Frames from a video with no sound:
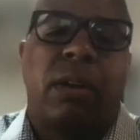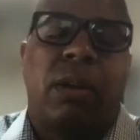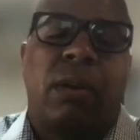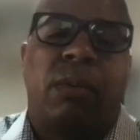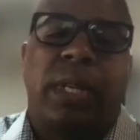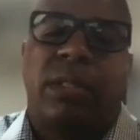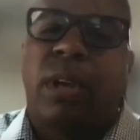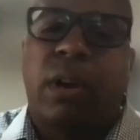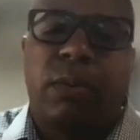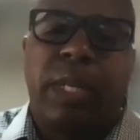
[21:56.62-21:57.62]
We
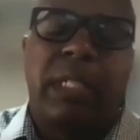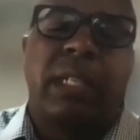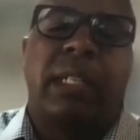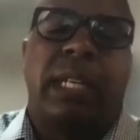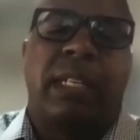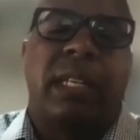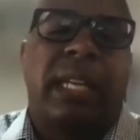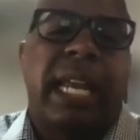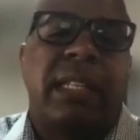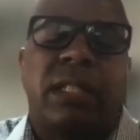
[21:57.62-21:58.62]
saw recently that the
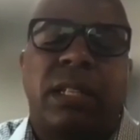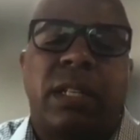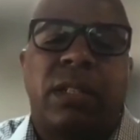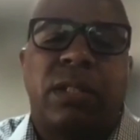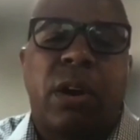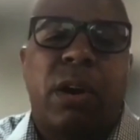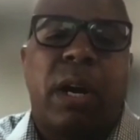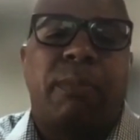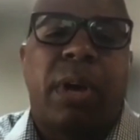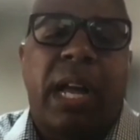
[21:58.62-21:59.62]
Kansas City Star
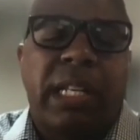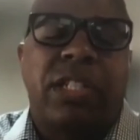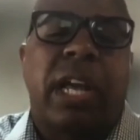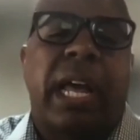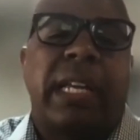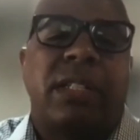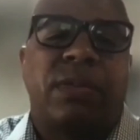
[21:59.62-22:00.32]
apologized